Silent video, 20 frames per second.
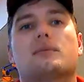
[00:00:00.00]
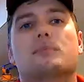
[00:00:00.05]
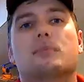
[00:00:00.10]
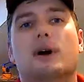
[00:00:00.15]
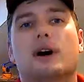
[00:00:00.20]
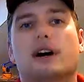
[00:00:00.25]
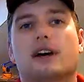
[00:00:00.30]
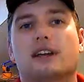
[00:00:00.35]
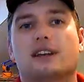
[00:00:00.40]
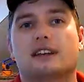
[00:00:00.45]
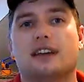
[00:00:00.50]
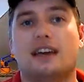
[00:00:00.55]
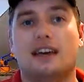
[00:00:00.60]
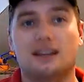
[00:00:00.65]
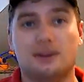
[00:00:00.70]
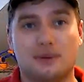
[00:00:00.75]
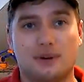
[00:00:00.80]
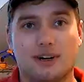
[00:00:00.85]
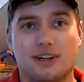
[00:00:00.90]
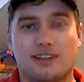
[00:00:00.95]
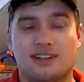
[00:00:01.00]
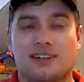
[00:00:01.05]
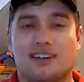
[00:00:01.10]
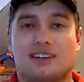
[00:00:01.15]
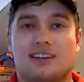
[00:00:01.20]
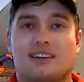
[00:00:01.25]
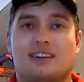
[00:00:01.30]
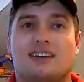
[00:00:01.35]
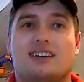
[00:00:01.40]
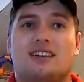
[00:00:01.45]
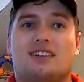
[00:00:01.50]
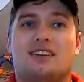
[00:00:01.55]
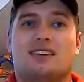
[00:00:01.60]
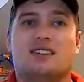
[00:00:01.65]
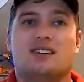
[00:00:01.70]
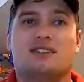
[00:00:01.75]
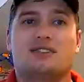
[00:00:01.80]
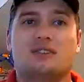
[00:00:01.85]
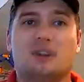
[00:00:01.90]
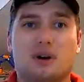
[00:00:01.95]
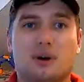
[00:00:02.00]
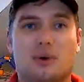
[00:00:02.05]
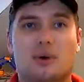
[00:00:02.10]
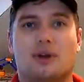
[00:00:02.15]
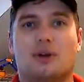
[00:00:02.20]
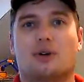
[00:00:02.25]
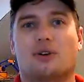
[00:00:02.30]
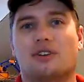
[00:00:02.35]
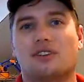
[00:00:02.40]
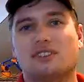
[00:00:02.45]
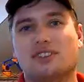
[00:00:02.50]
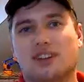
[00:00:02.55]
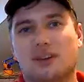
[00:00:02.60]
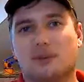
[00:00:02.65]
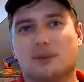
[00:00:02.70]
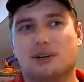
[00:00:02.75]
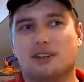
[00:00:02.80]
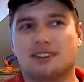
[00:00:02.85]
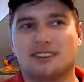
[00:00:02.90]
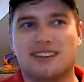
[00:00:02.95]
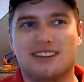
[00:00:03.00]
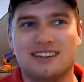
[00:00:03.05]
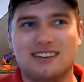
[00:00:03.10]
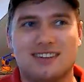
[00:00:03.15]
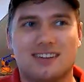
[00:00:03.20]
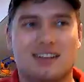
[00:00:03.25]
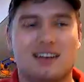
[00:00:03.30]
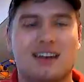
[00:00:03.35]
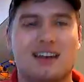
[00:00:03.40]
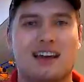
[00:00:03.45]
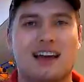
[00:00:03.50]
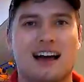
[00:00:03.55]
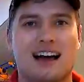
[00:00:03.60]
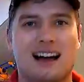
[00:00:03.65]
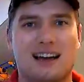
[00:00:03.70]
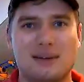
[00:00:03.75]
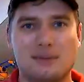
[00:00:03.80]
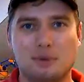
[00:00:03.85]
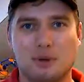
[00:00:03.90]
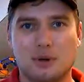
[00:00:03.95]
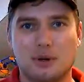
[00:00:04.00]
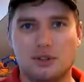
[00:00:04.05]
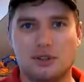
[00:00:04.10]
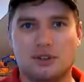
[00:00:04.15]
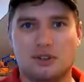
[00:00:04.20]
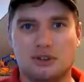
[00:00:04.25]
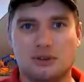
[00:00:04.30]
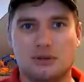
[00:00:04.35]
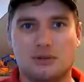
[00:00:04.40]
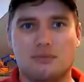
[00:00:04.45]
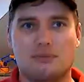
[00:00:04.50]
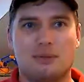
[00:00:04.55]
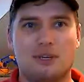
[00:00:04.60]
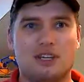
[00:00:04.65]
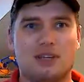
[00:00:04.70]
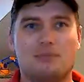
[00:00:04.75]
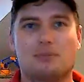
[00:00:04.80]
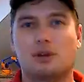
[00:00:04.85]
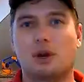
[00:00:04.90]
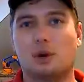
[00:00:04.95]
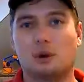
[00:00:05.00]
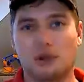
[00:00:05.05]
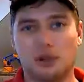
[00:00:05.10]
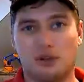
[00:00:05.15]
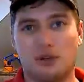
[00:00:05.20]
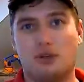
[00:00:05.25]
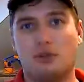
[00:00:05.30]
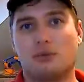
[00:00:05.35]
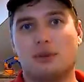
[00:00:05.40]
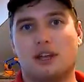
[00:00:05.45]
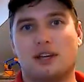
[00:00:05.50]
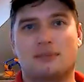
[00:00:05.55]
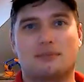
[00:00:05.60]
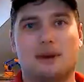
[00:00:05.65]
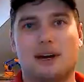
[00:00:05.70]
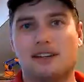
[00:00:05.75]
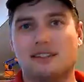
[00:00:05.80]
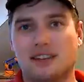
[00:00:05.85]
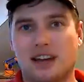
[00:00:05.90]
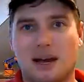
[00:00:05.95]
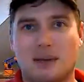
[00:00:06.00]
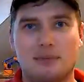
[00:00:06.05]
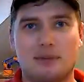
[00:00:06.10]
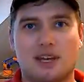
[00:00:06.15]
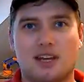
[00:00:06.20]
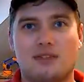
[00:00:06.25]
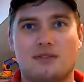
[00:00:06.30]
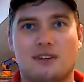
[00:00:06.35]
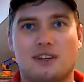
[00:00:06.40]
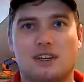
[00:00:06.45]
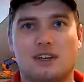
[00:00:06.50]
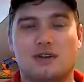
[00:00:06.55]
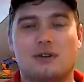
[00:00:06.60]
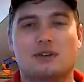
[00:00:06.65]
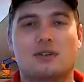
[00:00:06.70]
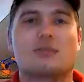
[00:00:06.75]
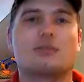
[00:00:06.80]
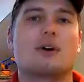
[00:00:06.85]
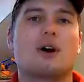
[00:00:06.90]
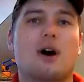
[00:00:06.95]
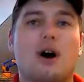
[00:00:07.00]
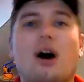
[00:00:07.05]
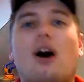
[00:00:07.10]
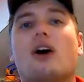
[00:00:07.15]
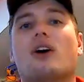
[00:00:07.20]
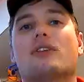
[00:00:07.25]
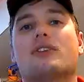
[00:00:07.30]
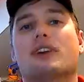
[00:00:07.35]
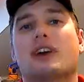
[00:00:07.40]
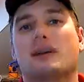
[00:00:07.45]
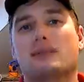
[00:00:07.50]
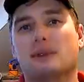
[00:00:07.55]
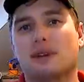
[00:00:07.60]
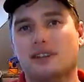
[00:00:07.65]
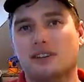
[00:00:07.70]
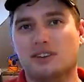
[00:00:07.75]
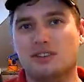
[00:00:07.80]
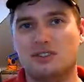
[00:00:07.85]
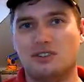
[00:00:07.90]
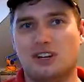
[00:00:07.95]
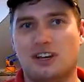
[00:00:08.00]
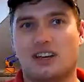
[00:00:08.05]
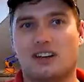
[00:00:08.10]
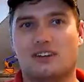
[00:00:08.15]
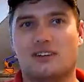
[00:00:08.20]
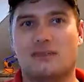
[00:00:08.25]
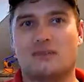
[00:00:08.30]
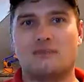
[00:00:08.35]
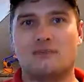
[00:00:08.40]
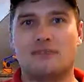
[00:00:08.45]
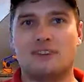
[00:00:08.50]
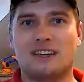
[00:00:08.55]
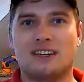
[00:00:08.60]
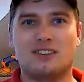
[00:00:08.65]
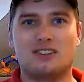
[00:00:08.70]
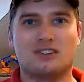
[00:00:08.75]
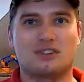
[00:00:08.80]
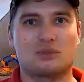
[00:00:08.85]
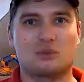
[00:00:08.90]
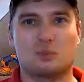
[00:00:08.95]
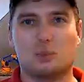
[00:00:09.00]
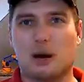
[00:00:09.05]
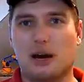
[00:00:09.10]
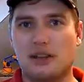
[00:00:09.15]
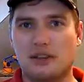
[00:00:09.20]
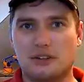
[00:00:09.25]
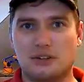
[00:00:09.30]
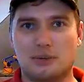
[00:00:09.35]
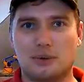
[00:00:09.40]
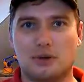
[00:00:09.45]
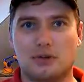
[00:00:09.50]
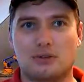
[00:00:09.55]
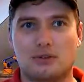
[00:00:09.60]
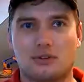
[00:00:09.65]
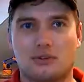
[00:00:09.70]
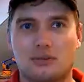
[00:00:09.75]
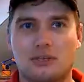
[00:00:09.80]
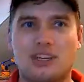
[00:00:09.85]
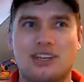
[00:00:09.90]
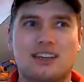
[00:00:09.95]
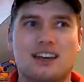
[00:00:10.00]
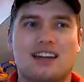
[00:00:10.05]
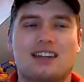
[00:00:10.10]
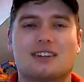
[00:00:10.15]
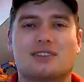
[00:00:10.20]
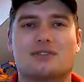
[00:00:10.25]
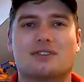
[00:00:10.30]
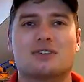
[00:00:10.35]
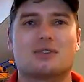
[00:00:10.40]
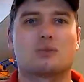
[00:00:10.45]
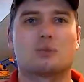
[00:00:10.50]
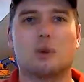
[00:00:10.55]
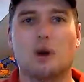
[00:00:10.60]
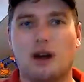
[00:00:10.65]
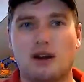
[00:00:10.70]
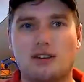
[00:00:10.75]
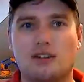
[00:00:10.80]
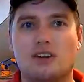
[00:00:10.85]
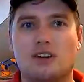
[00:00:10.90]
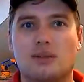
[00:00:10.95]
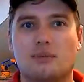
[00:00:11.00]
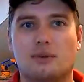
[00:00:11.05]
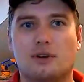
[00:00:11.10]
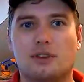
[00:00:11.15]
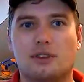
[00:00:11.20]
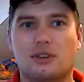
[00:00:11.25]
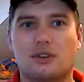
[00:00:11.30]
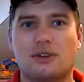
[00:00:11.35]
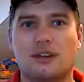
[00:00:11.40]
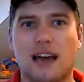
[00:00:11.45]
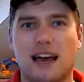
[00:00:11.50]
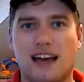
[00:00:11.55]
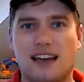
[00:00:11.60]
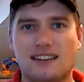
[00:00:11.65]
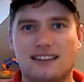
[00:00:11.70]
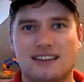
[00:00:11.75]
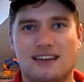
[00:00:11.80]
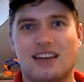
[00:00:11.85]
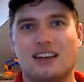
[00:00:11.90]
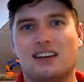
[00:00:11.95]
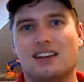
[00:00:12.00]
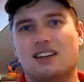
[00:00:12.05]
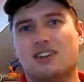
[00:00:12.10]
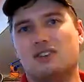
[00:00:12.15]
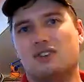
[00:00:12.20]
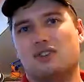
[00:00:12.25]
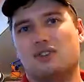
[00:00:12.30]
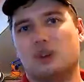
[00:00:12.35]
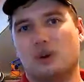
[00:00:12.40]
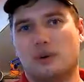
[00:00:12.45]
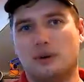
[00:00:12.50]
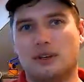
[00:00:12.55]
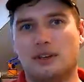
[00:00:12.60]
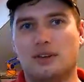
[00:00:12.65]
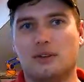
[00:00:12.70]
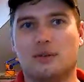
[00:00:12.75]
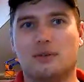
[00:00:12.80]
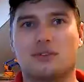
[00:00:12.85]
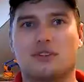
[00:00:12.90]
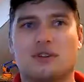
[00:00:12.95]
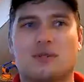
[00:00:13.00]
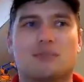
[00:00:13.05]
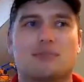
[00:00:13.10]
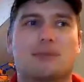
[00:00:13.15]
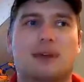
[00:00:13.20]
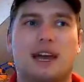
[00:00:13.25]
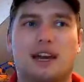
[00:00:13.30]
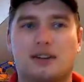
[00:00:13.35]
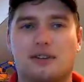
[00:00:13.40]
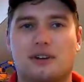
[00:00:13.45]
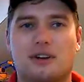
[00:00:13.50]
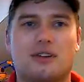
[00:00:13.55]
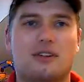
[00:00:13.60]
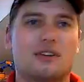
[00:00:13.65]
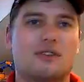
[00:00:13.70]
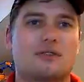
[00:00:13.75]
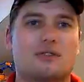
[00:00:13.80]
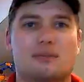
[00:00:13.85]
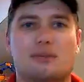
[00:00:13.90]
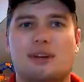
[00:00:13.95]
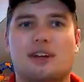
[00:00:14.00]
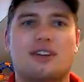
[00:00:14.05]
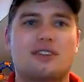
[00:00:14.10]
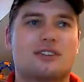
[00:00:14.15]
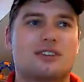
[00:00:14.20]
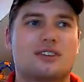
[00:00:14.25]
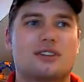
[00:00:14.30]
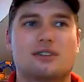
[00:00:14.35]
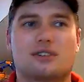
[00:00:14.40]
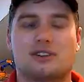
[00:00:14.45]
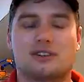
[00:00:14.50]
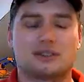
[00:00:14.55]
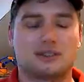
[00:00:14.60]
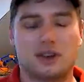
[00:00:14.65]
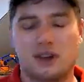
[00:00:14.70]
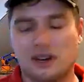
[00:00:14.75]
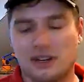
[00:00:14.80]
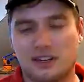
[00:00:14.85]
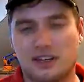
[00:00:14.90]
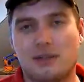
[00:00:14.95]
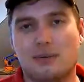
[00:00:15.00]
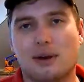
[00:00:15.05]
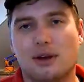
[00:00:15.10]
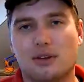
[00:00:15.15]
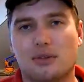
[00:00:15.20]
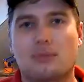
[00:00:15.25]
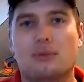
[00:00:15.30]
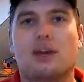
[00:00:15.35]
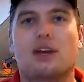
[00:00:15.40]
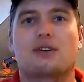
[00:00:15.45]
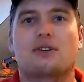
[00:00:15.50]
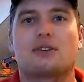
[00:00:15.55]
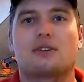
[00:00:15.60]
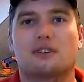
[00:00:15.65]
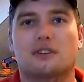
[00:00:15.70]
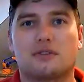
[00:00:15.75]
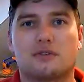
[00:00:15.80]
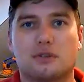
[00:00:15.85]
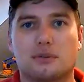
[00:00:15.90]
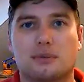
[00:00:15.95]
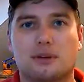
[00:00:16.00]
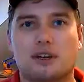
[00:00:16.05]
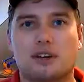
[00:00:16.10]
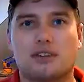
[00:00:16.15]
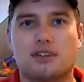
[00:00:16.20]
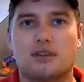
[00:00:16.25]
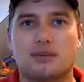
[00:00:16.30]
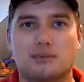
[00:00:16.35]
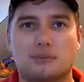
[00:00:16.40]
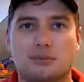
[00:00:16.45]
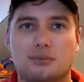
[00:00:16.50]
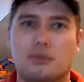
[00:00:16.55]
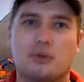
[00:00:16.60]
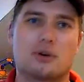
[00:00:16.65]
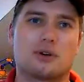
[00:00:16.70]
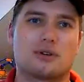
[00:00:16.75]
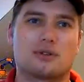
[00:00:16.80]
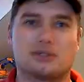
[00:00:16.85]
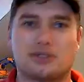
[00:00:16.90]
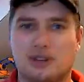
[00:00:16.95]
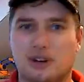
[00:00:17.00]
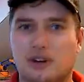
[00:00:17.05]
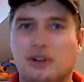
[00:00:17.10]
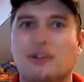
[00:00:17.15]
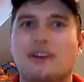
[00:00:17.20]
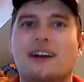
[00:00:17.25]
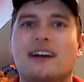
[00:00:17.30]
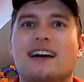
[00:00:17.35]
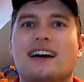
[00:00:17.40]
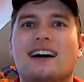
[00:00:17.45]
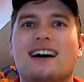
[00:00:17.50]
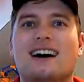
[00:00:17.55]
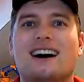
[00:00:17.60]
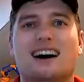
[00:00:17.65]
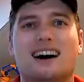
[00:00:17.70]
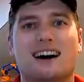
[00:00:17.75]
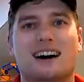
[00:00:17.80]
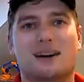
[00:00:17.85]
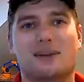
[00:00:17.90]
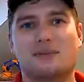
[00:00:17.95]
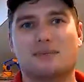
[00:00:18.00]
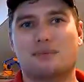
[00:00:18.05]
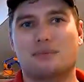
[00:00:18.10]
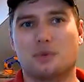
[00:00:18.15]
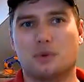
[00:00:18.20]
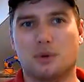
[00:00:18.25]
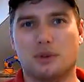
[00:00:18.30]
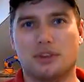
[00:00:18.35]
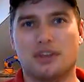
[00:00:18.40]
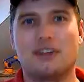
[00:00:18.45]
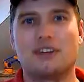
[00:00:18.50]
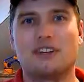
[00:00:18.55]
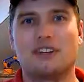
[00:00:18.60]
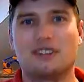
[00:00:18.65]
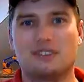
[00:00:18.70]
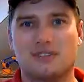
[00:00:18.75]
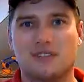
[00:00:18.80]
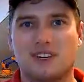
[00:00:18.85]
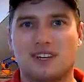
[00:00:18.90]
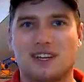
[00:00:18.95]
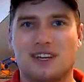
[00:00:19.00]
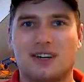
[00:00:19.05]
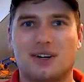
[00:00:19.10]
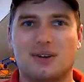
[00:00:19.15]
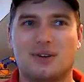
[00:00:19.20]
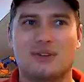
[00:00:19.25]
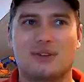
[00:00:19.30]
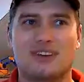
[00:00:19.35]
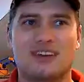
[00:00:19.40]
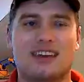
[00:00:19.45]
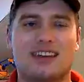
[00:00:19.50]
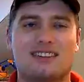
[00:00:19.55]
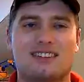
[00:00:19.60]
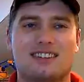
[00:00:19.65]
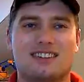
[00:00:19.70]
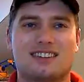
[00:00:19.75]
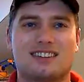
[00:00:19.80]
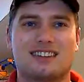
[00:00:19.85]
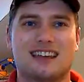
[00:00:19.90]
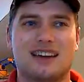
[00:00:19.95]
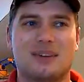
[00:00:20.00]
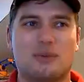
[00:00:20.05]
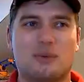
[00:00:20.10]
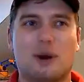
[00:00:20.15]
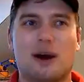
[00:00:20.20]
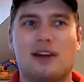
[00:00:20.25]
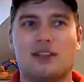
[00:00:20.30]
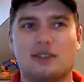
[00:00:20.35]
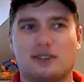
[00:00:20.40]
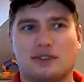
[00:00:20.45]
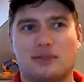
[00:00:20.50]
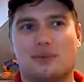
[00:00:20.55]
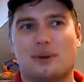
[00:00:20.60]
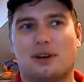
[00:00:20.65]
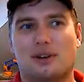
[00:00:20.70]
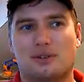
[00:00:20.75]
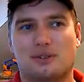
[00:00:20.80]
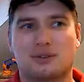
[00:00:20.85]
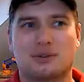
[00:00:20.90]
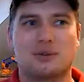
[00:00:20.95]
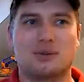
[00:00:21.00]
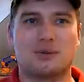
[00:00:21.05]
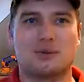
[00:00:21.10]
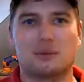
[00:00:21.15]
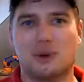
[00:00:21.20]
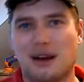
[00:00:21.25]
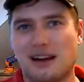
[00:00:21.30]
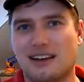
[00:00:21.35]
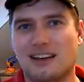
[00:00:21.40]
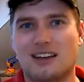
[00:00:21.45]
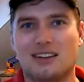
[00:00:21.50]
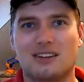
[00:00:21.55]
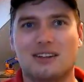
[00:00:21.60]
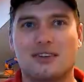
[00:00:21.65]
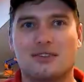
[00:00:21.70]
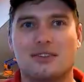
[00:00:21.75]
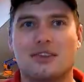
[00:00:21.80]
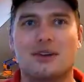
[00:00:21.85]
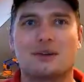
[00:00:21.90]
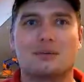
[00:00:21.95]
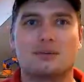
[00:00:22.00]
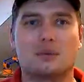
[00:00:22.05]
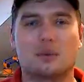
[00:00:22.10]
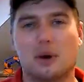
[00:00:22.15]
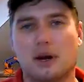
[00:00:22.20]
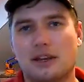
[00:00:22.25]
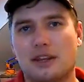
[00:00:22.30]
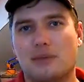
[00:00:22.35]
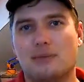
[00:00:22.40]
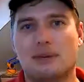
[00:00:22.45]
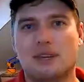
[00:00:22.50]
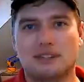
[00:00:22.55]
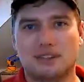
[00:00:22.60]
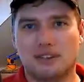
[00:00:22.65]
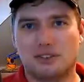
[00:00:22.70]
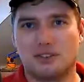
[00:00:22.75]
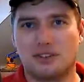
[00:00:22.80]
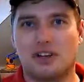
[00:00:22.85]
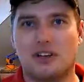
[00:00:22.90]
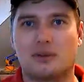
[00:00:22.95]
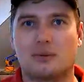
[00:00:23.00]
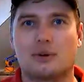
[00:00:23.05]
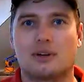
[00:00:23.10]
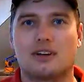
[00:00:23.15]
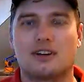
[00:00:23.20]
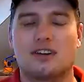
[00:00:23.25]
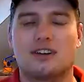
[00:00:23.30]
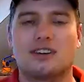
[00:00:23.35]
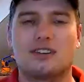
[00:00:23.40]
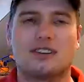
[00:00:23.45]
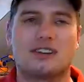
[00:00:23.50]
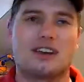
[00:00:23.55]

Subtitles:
But anyway, so in order to celebrate this, I am going to be going through like my top 10 videos of all time on this channel, just why they're special to me, kind of just watching them with you guys, showing you some background information or talking about some background information more so within these videos, and just why they're special, why I love them, why they make this channel what it is.